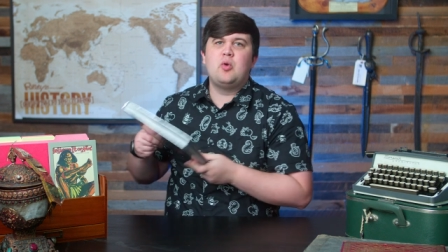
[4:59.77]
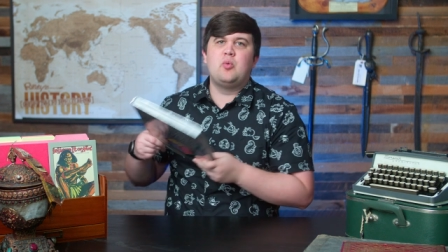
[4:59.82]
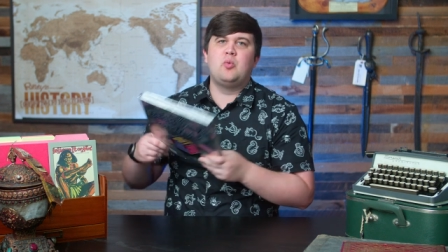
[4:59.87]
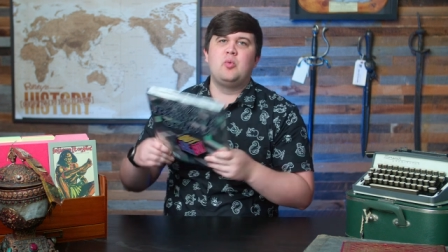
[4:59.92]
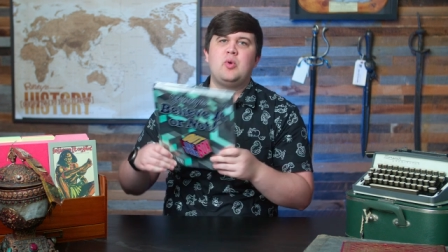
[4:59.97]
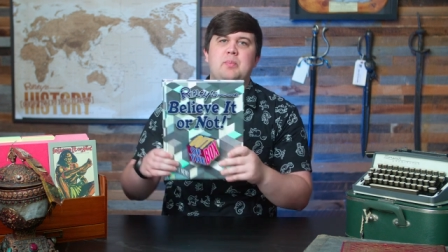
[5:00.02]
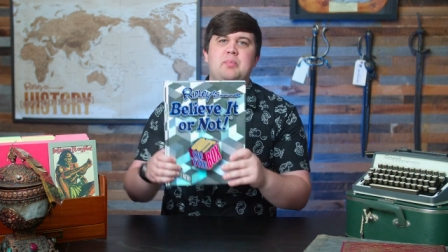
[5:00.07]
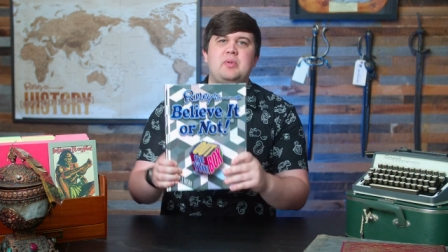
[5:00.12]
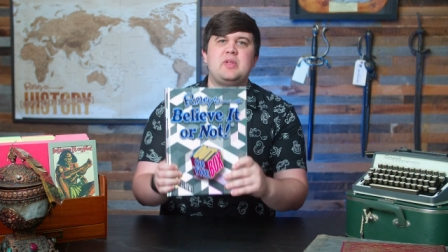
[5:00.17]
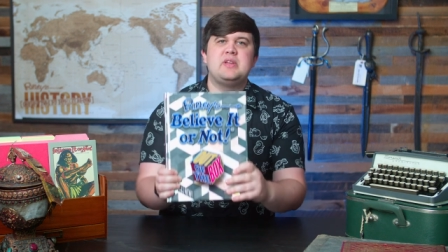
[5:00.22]

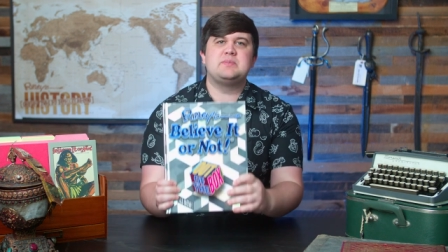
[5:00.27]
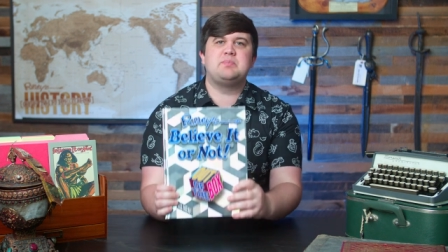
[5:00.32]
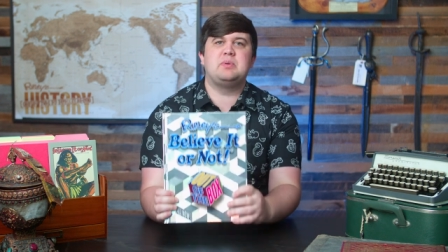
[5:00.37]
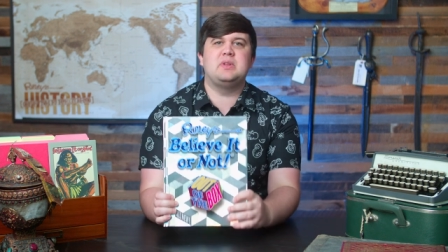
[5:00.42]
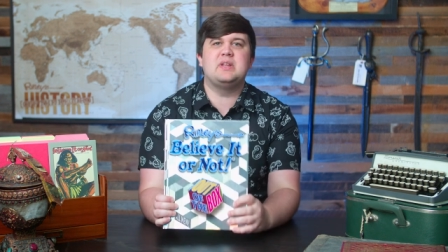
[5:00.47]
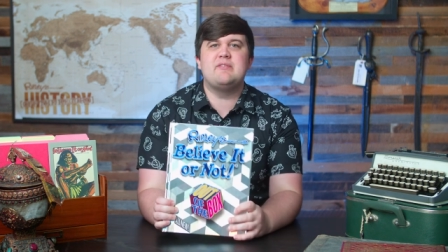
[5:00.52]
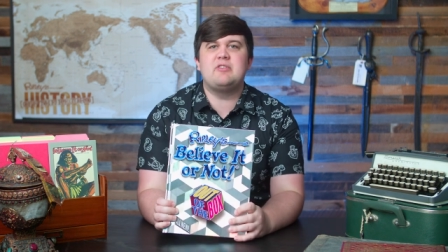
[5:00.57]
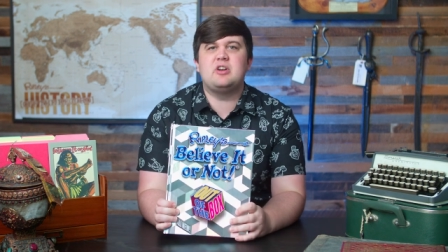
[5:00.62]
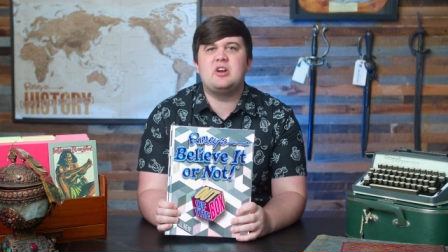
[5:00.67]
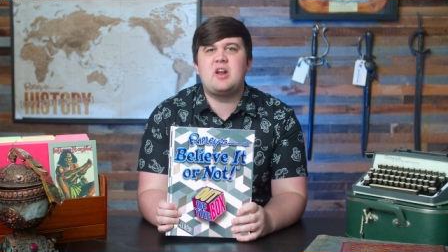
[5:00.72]
Ripley's
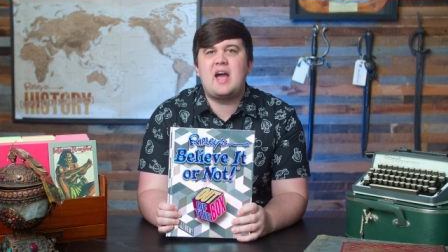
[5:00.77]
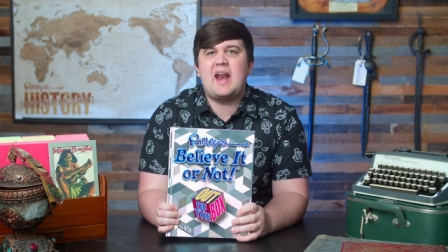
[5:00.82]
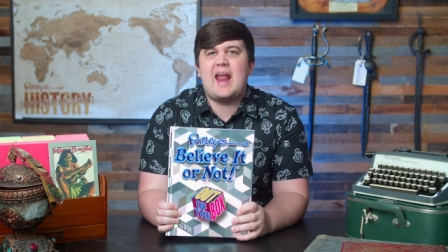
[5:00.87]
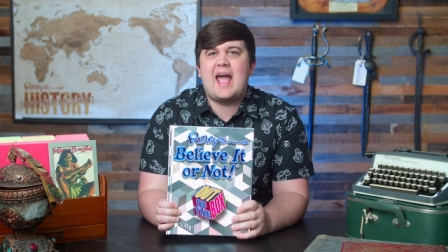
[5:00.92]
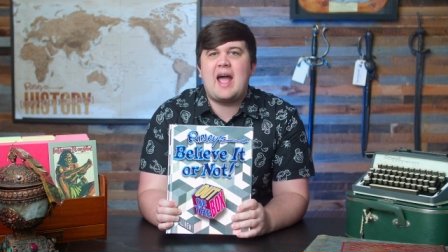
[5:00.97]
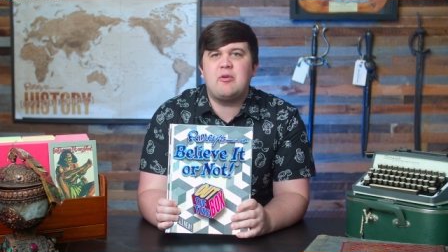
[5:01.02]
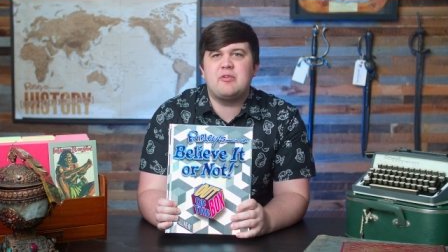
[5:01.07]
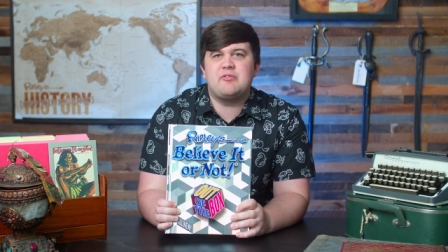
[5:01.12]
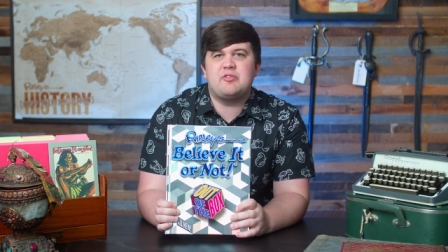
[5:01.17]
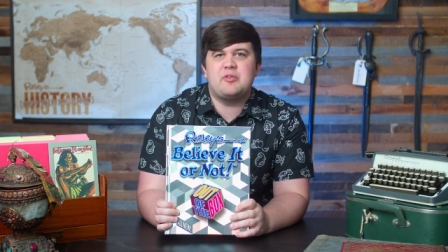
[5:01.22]
Believe It or Not
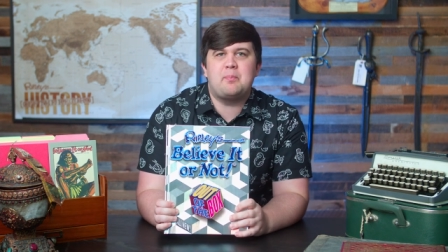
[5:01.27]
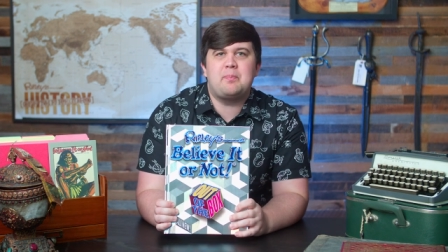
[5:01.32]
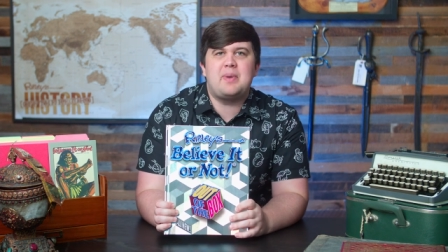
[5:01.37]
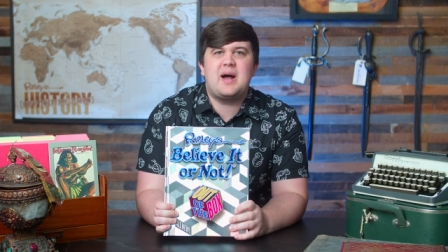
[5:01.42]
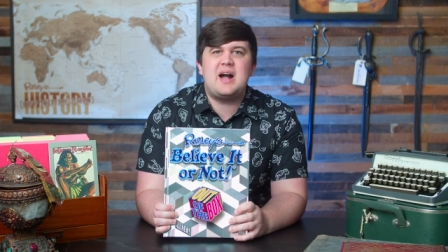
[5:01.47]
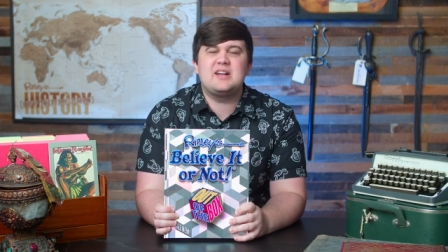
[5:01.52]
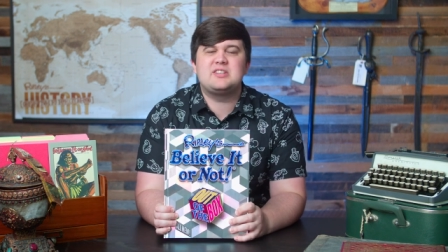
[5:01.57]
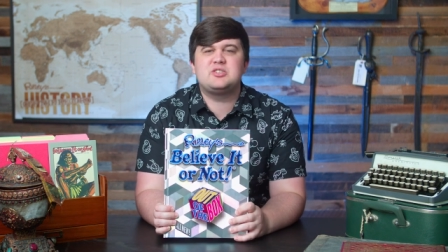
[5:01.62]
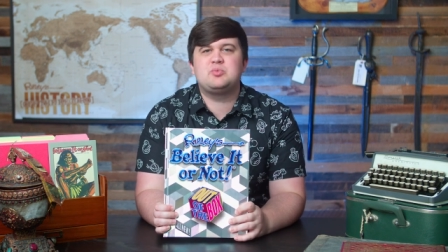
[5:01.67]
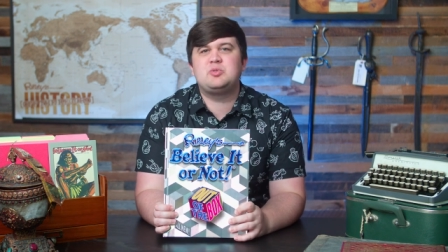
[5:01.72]
Out of the
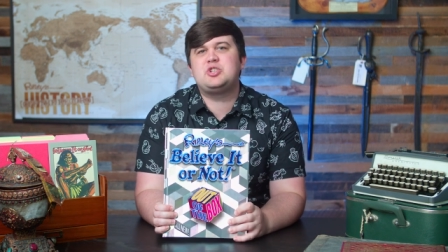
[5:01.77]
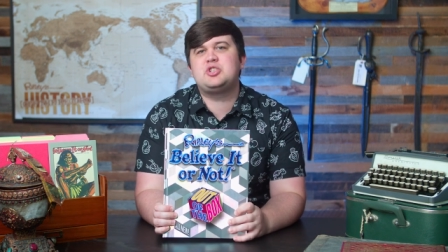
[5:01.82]
Box,